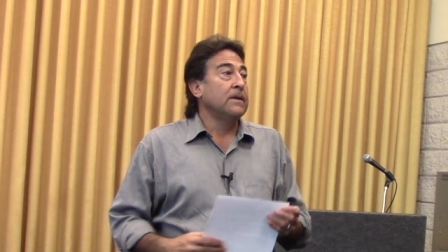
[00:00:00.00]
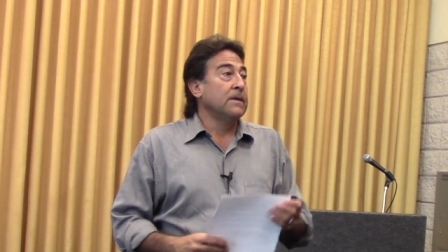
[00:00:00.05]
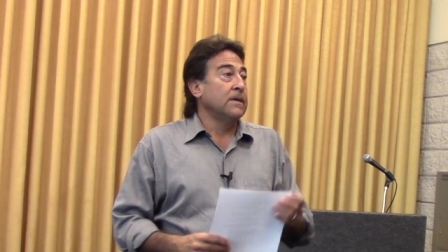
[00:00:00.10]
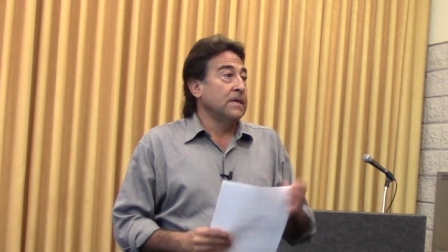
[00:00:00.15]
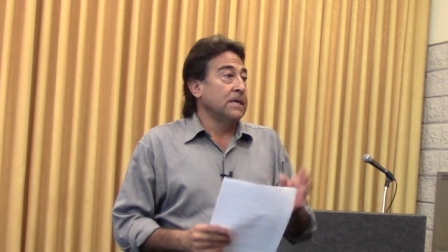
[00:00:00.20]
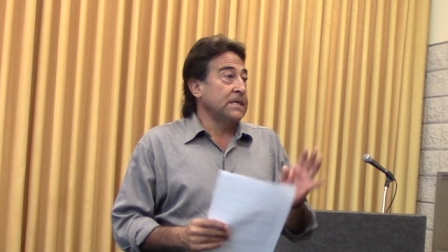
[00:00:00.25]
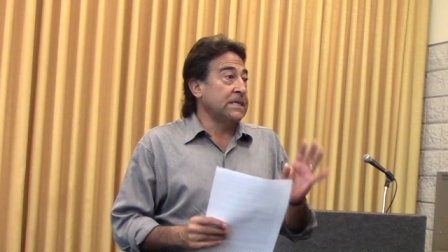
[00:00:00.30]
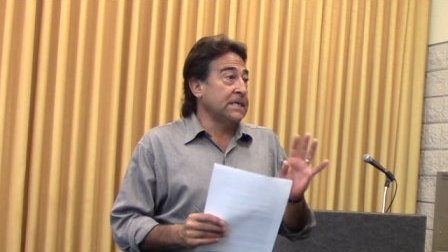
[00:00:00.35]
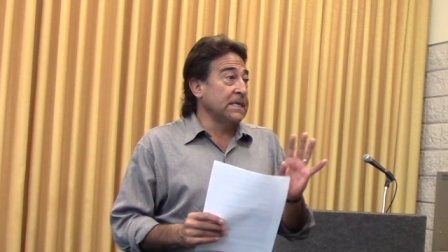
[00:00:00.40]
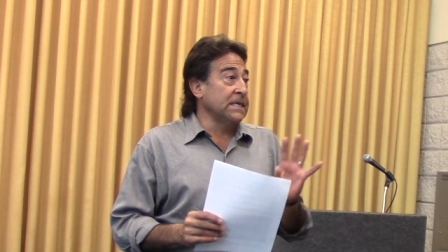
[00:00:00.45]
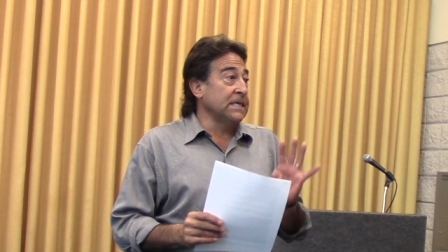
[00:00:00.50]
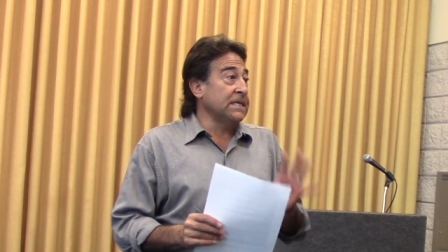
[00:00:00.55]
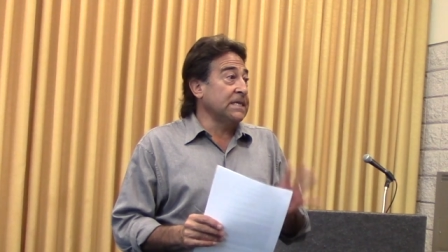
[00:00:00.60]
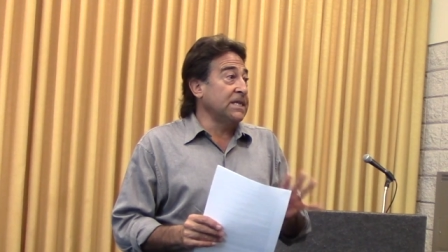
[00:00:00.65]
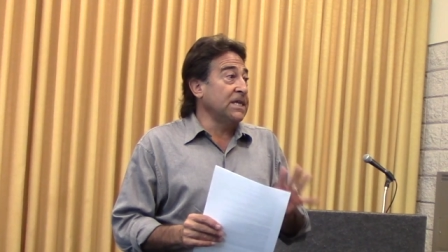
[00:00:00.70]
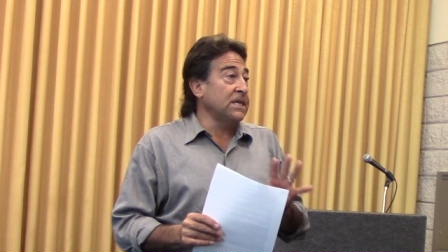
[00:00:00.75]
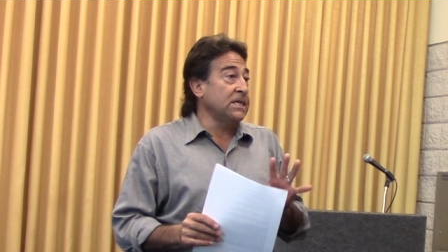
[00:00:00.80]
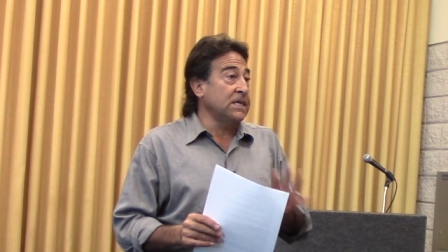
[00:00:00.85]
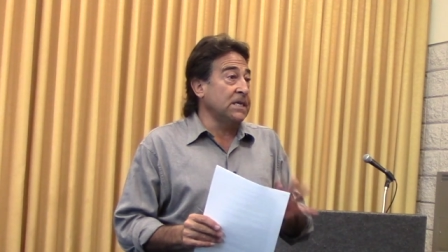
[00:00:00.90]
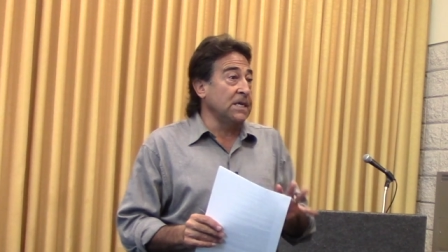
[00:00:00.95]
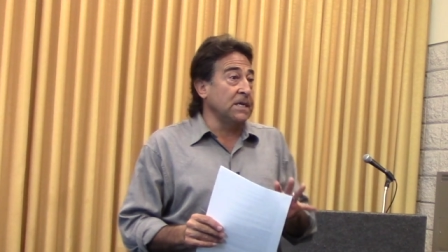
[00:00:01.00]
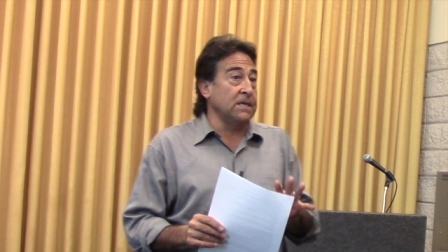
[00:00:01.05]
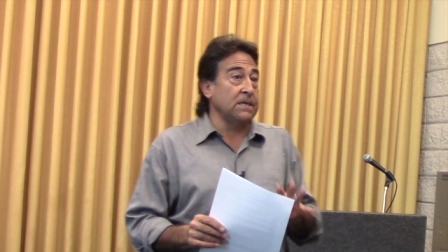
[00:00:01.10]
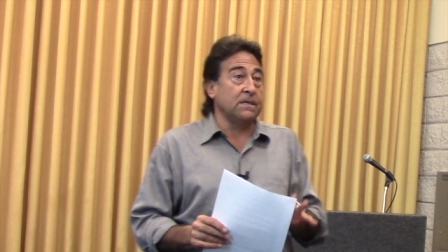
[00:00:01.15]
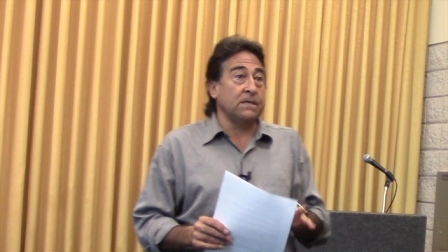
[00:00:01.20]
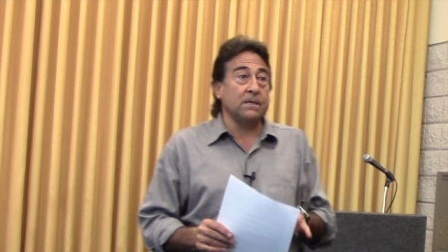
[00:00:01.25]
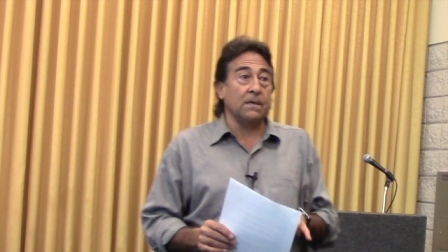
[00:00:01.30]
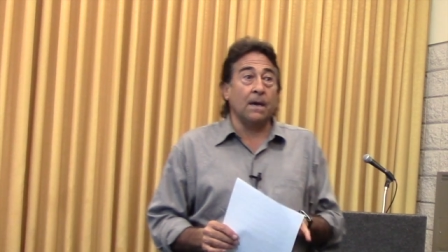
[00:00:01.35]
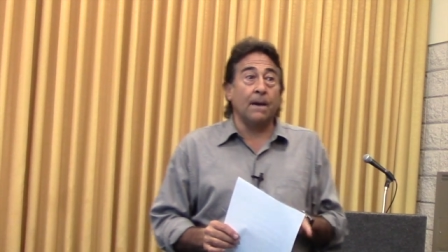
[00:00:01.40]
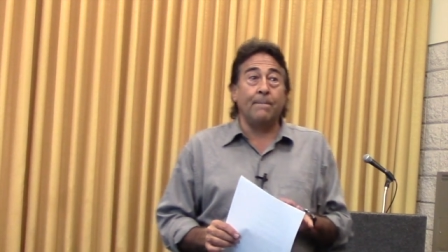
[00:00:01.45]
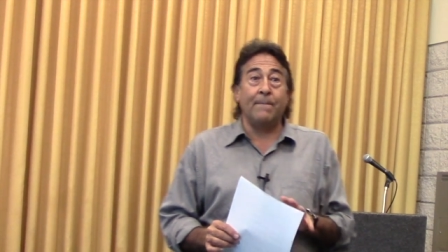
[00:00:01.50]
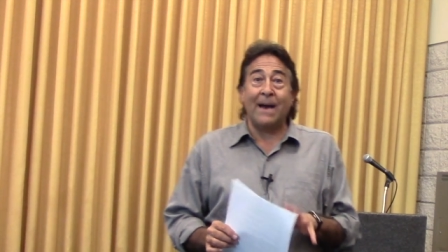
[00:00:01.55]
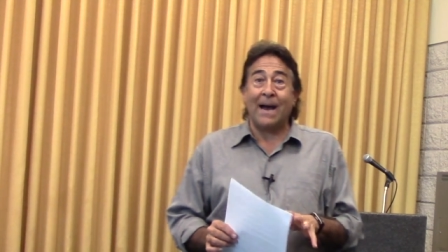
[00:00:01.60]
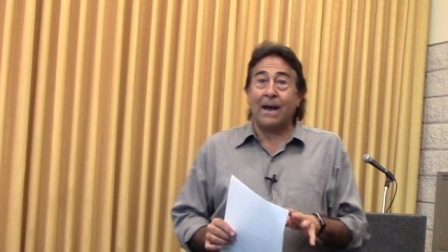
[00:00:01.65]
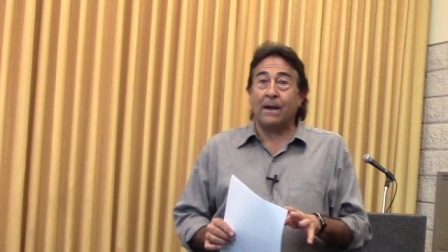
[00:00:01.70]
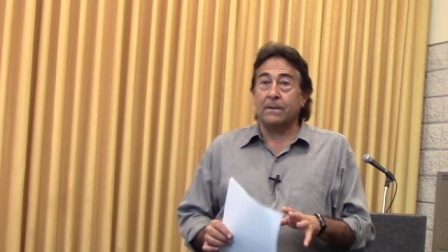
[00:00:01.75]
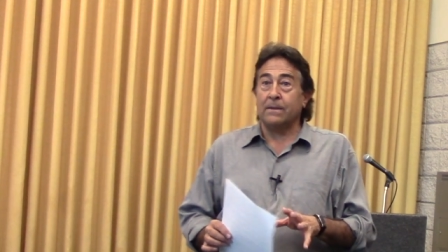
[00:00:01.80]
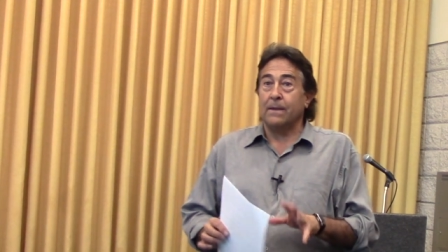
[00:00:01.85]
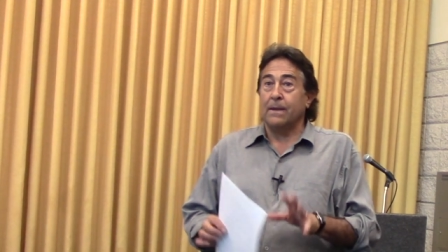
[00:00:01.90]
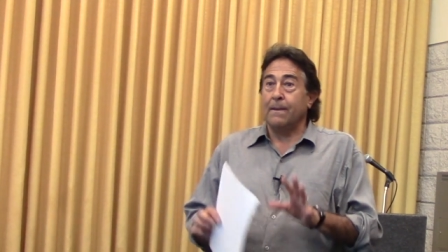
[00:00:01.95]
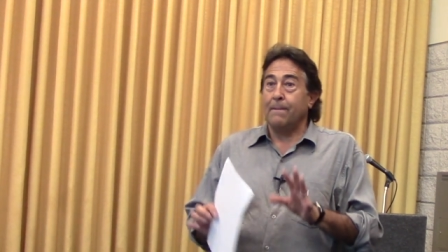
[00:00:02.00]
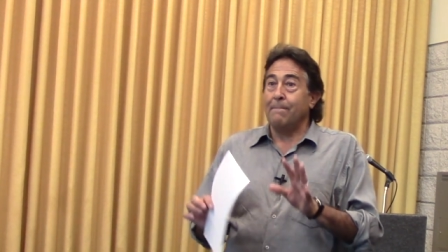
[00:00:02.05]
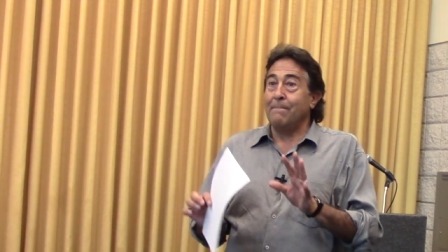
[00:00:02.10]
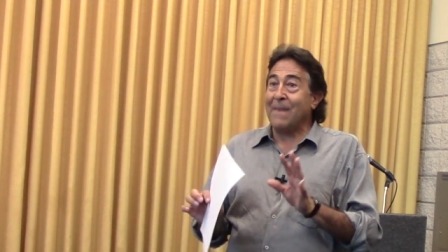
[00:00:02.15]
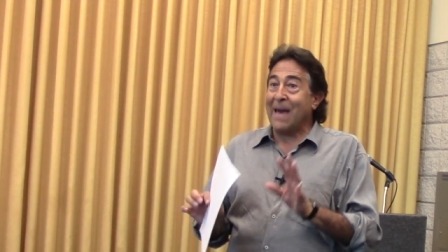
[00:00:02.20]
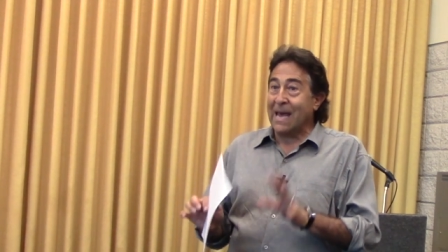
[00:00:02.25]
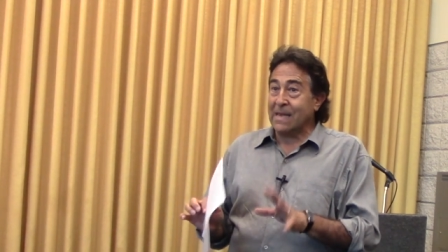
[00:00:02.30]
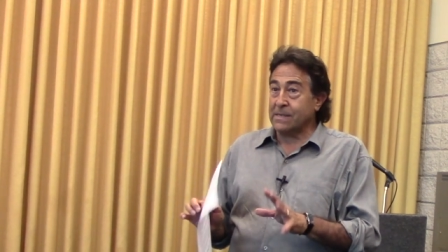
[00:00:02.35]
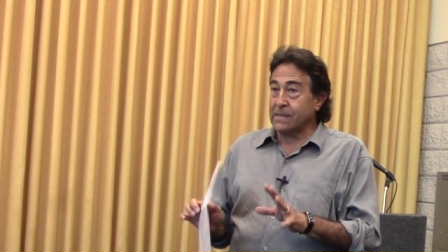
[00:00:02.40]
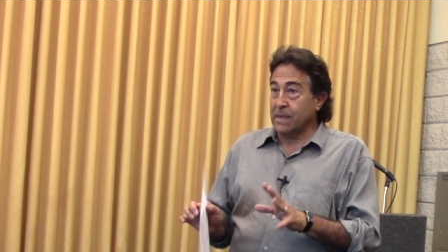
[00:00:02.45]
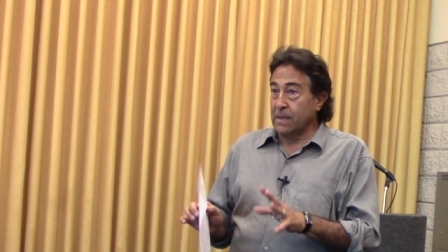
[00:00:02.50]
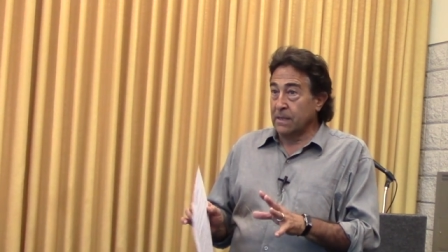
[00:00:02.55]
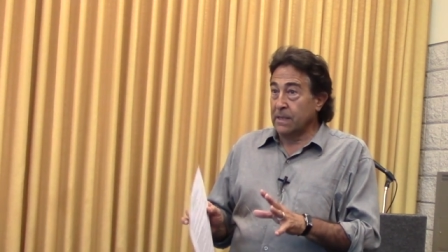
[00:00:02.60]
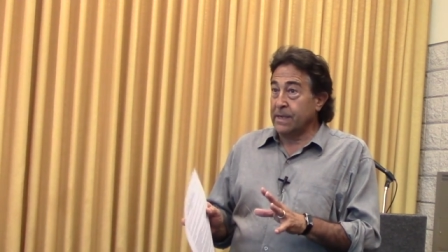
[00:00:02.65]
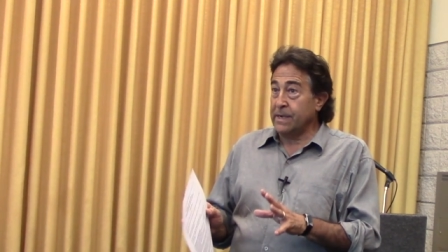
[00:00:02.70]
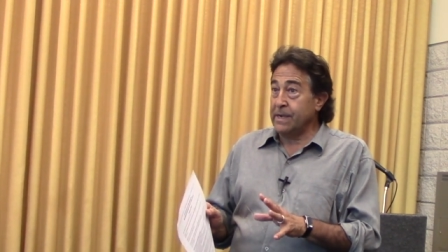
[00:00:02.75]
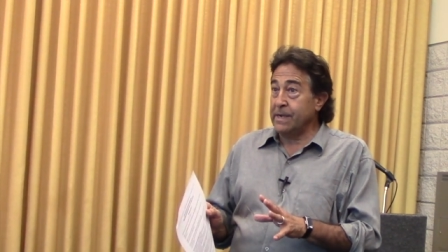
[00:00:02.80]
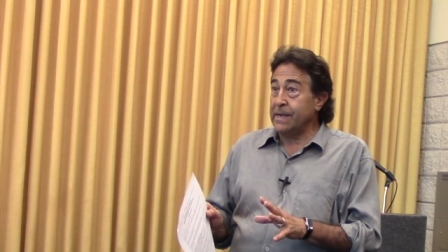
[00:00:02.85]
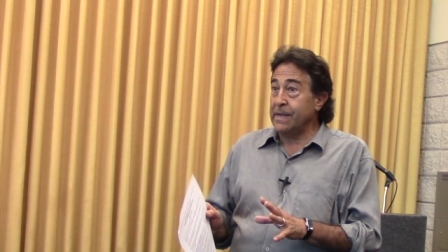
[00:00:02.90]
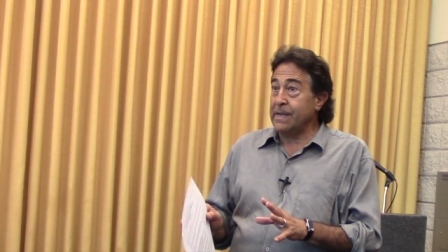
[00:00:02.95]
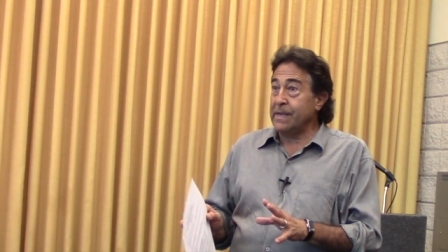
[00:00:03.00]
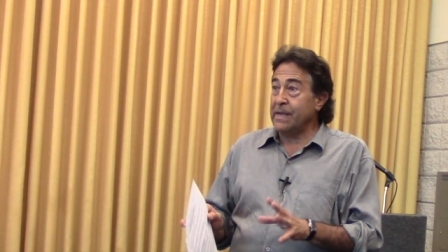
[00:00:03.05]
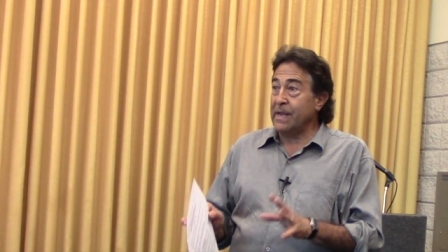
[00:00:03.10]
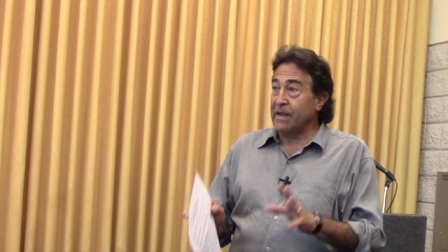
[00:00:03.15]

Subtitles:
Since this is about masculinity